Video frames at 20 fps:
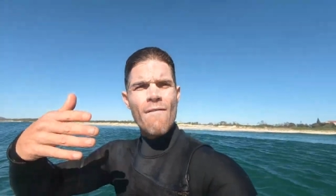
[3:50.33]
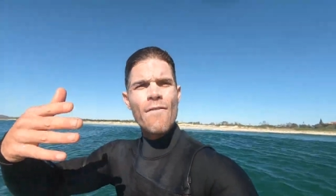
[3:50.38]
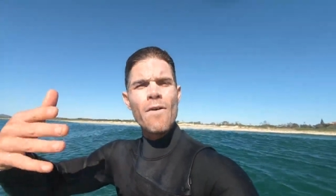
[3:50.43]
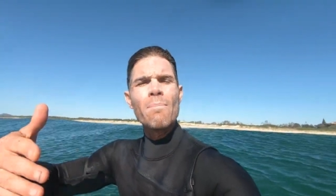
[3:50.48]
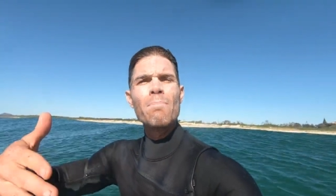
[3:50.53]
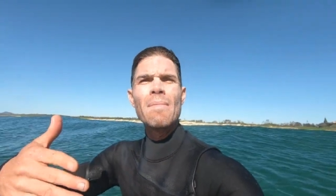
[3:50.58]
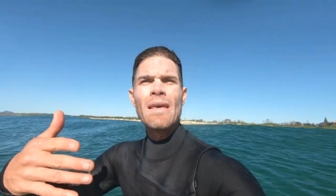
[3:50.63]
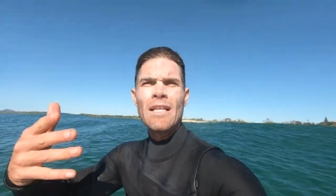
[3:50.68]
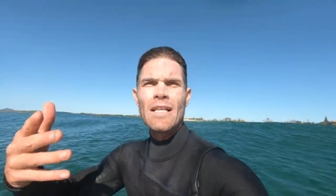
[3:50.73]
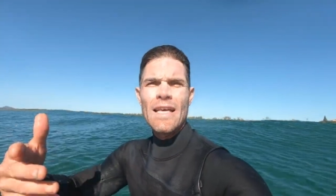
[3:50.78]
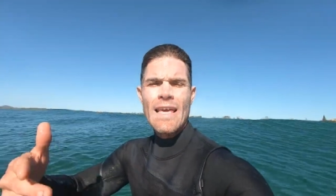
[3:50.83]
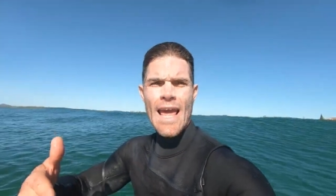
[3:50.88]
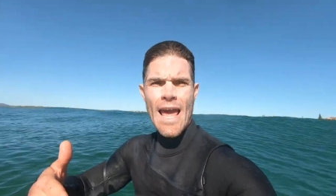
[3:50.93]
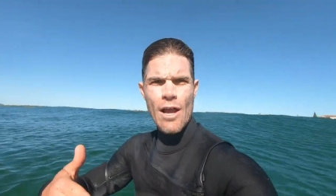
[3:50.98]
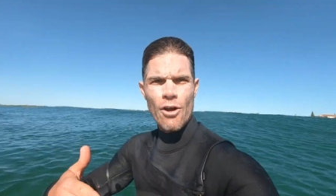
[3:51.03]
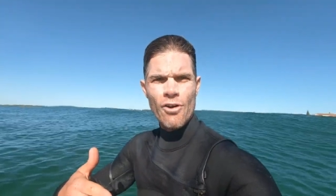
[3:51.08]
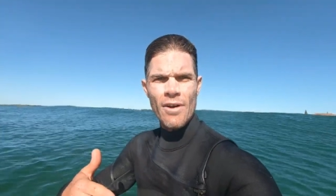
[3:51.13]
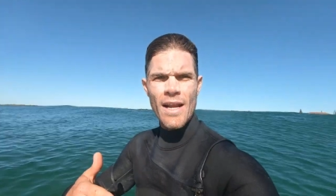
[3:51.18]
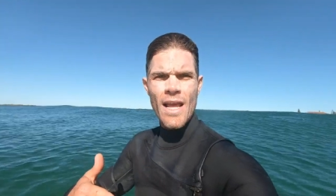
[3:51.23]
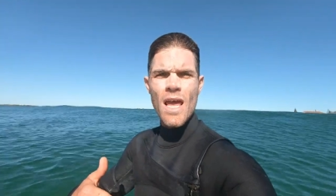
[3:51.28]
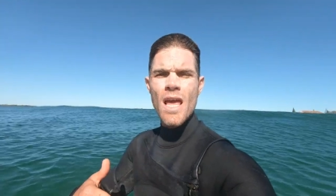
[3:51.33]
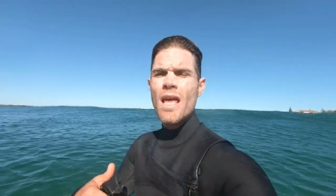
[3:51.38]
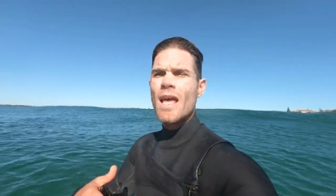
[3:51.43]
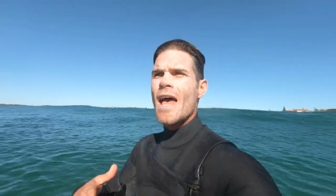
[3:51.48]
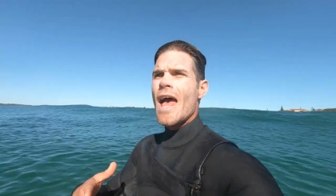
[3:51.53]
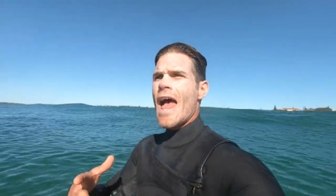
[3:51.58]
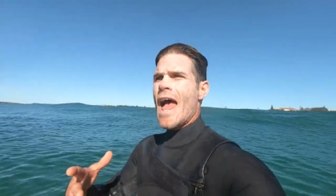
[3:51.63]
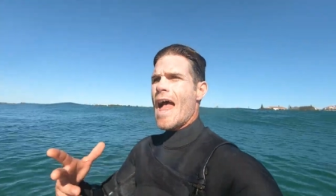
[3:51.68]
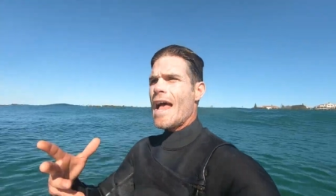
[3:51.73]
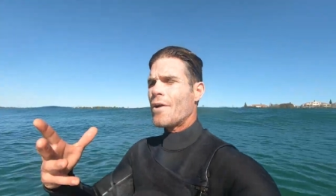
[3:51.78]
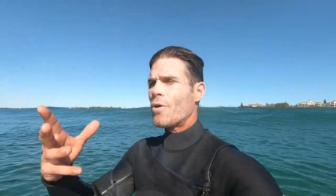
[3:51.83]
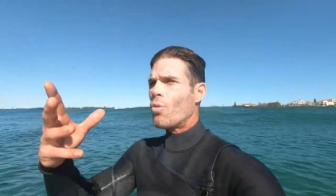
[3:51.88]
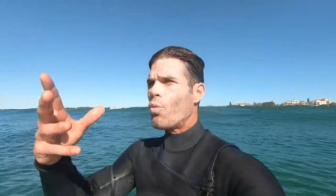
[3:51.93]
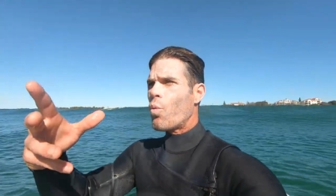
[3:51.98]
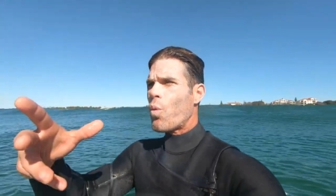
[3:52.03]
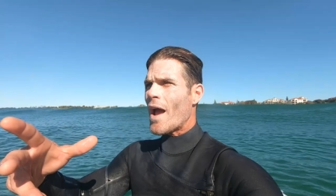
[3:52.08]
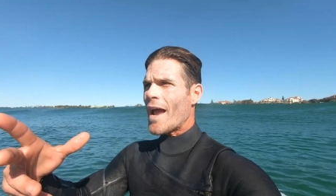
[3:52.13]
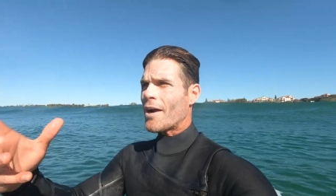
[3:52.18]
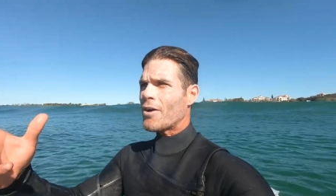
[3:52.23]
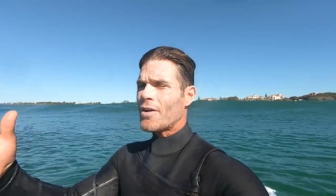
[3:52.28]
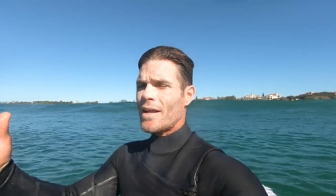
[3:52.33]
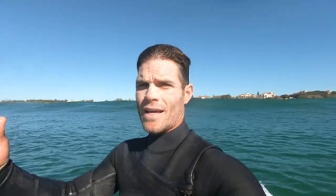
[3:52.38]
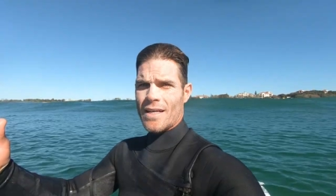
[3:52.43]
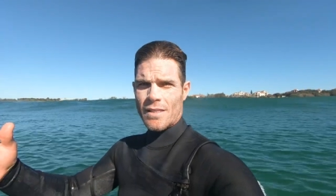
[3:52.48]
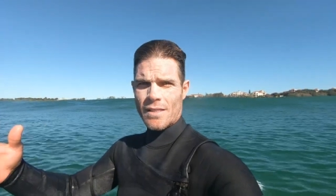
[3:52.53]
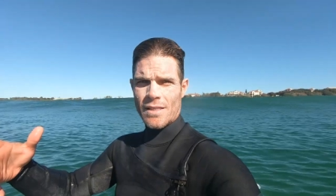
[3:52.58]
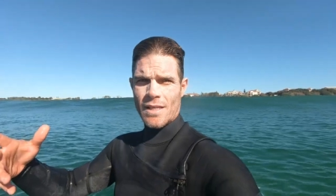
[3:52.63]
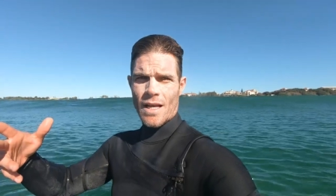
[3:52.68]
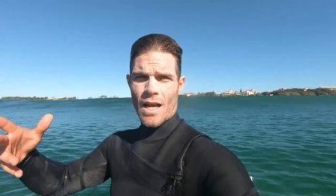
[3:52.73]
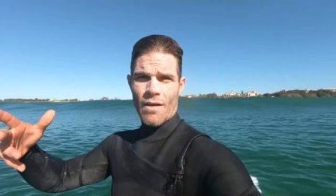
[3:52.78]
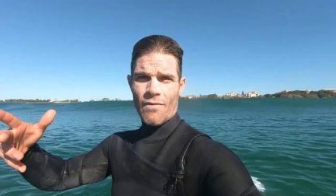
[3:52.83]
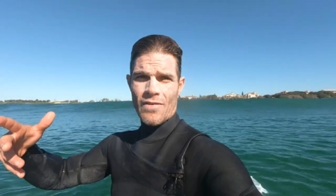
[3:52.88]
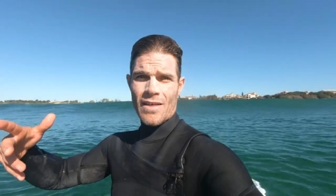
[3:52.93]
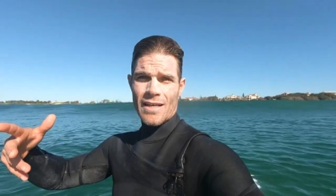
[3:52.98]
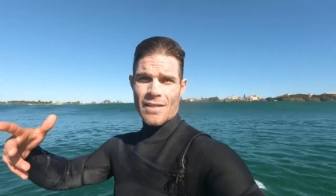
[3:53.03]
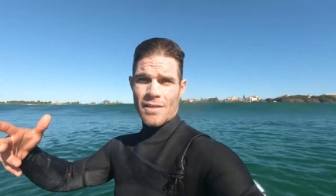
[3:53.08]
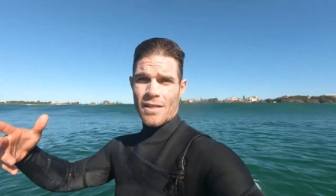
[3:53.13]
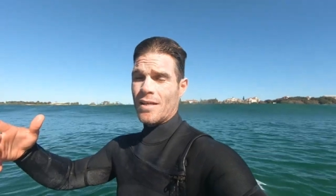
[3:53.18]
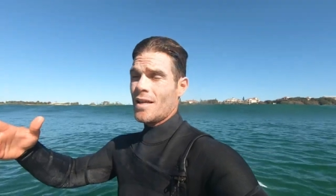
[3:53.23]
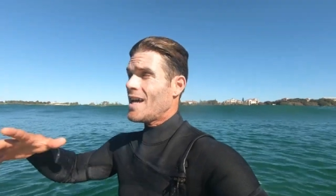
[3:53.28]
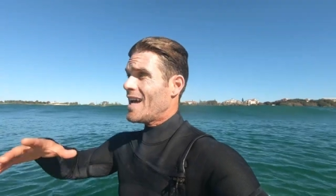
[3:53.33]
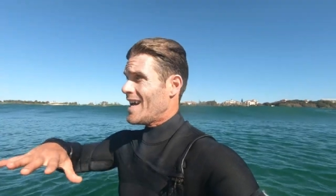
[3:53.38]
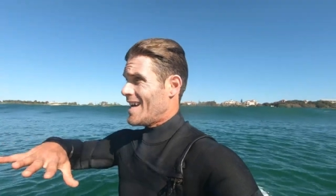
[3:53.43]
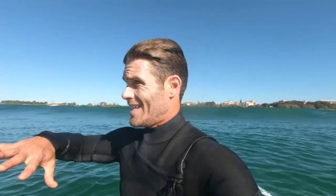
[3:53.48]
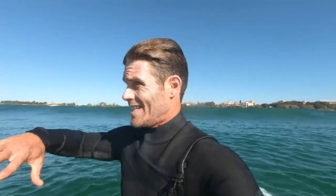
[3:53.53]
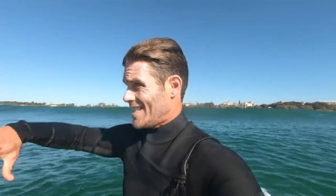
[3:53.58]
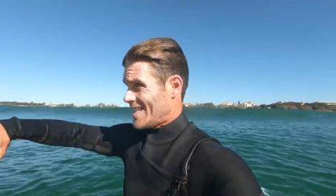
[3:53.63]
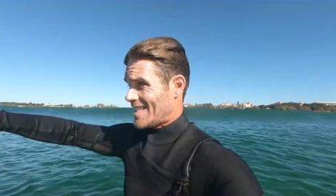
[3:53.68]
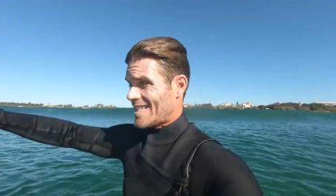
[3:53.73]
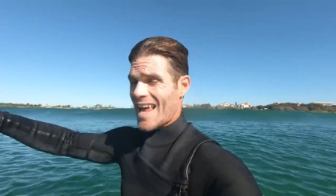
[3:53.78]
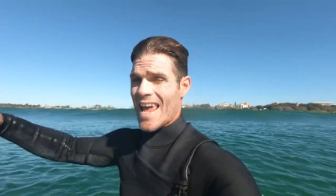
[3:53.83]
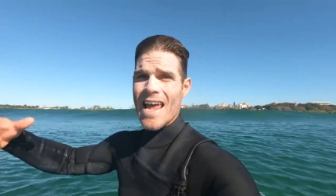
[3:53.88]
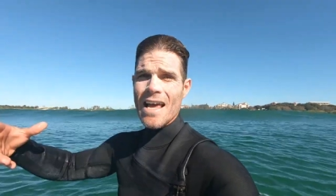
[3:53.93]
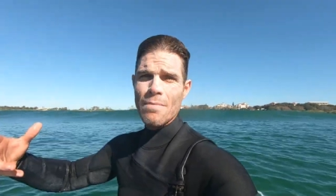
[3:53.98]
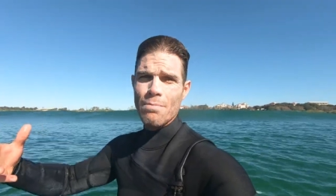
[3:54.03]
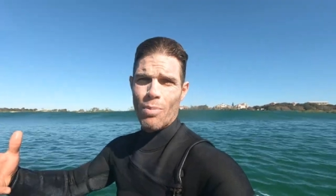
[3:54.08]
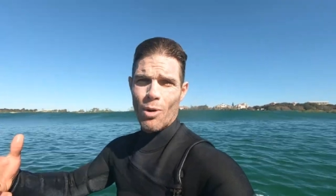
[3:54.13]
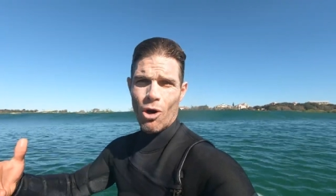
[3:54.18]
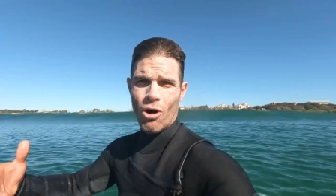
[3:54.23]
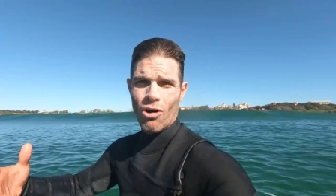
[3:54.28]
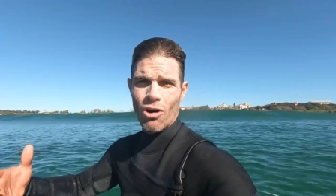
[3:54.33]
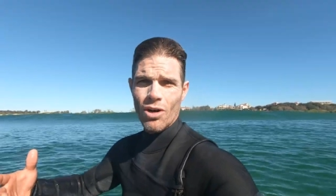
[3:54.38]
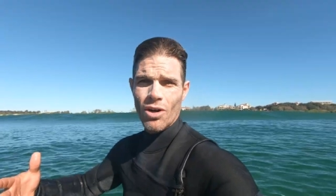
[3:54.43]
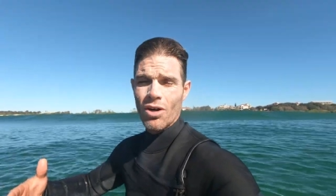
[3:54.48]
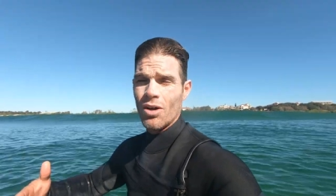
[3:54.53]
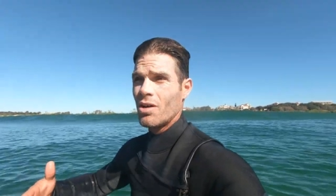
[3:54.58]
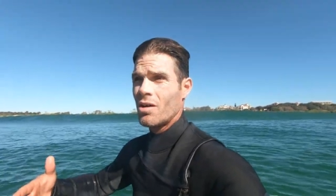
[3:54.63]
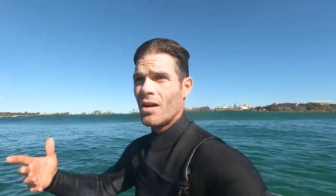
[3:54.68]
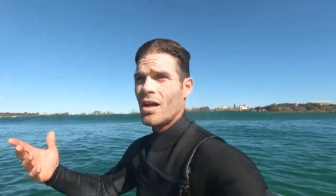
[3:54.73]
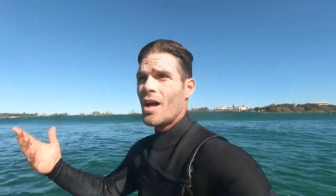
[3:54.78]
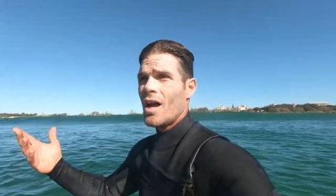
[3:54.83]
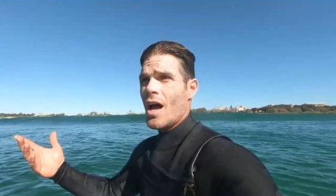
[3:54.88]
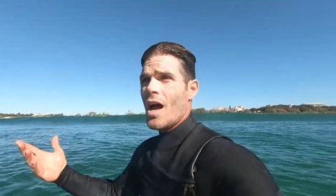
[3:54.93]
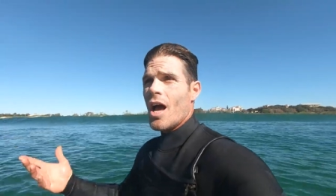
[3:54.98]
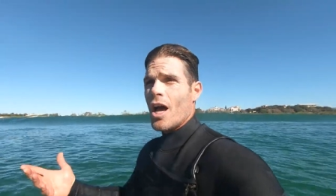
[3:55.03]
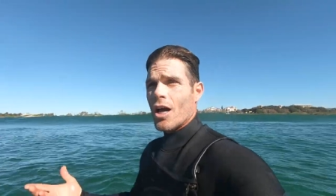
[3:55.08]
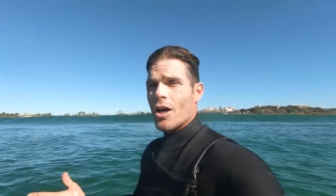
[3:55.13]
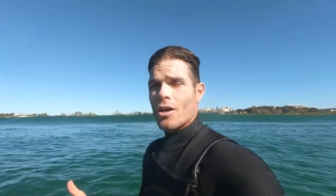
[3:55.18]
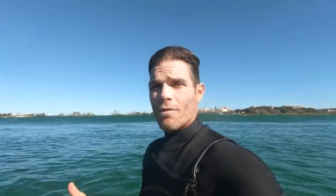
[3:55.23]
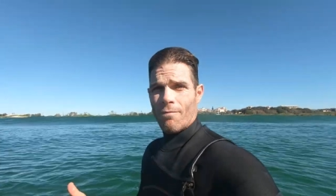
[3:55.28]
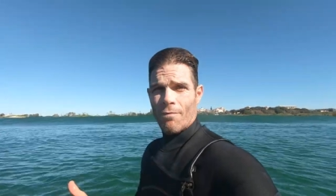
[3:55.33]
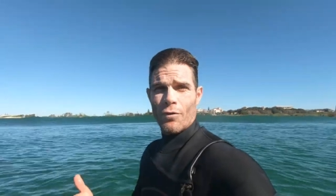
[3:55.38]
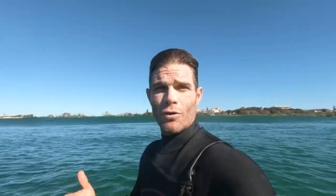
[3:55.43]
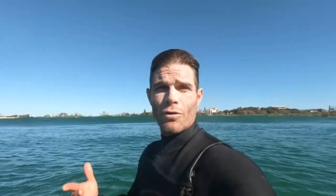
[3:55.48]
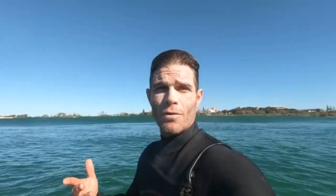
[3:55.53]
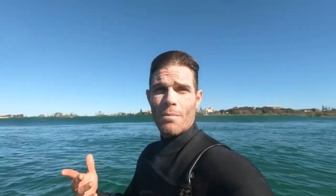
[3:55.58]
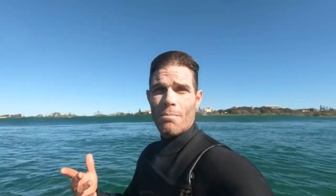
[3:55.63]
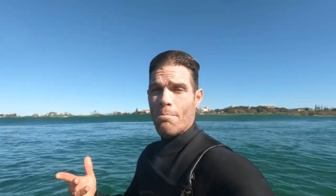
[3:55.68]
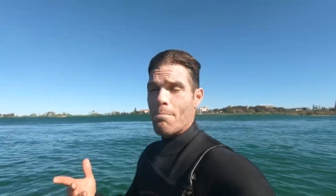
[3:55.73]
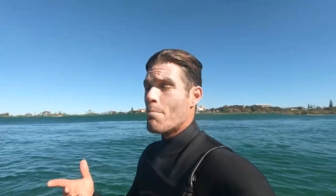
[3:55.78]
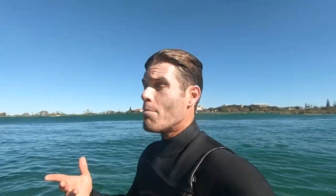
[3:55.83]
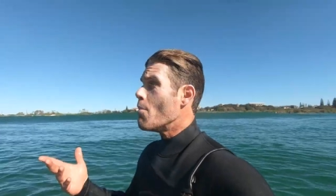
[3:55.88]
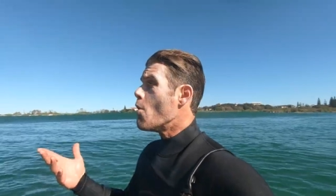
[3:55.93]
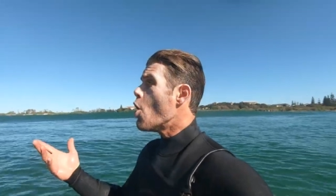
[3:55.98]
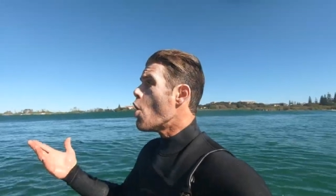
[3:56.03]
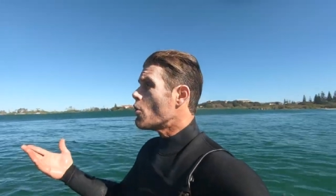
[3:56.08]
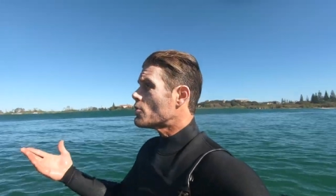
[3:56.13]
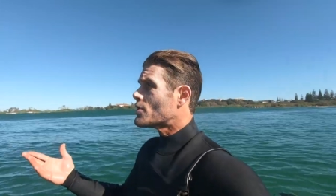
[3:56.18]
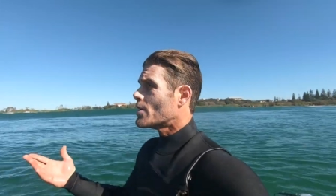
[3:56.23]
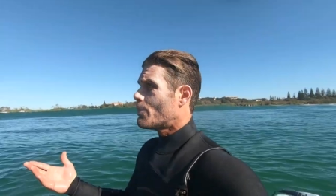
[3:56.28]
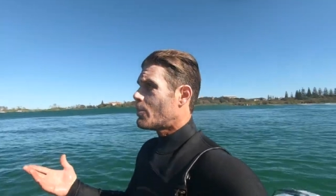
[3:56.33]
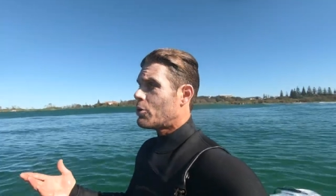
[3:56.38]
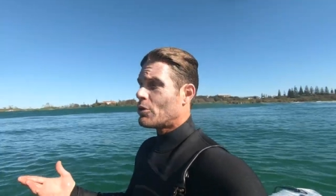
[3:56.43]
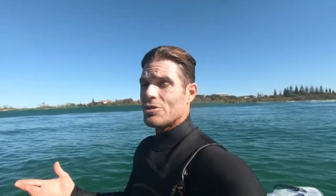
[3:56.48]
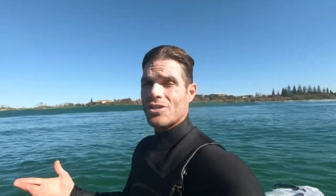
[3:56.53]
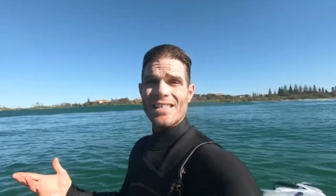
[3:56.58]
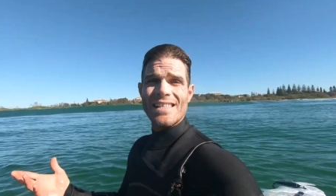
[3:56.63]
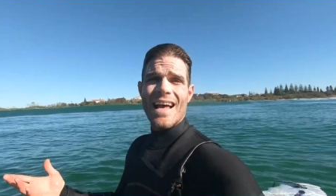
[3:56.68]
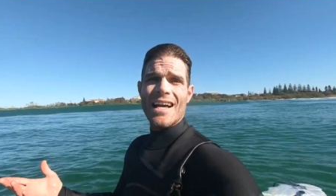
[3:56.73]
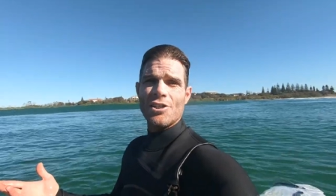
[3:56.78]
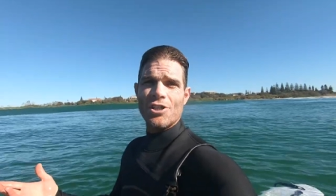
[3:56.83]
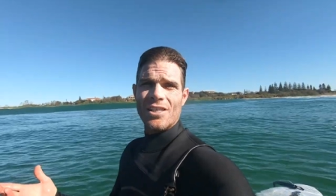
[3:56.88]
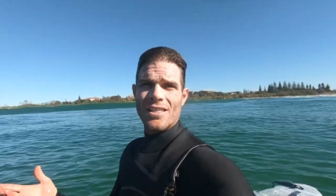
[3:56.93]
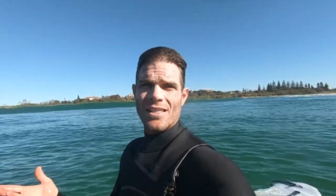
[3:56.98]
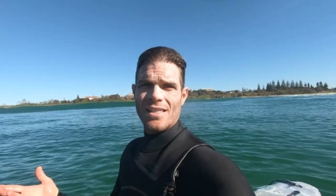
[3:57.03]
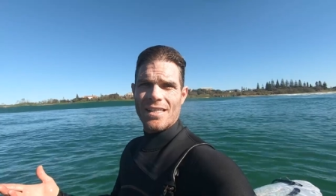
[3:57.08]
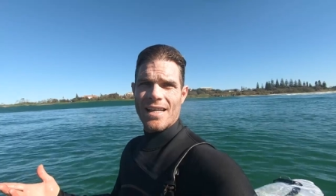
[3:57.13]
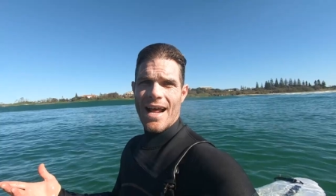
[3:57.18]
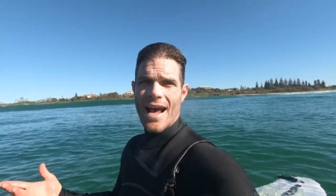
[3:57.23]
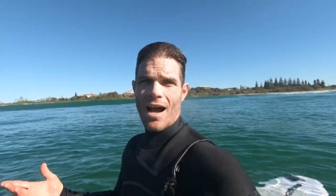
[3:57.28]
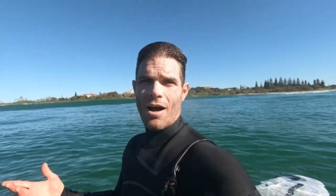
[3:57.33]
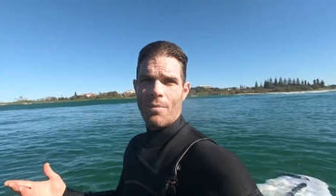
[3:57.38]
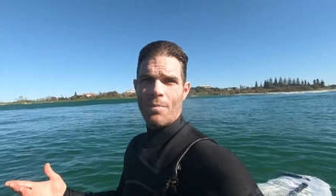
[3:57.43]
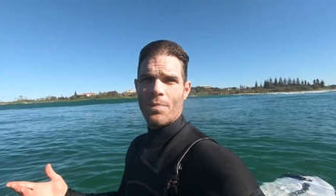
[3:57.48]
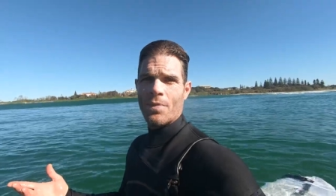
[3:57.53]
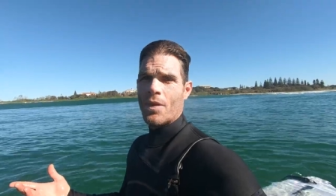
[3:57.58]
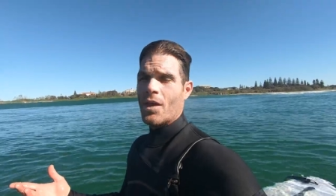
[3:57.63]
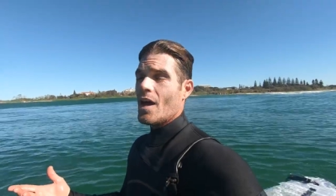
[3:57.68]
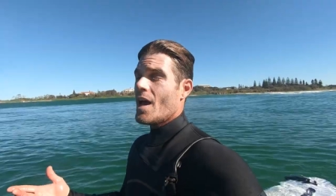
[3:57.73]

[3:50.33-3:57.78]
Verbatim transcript: familiarity and awareness of this sandbar for multiple sessions now.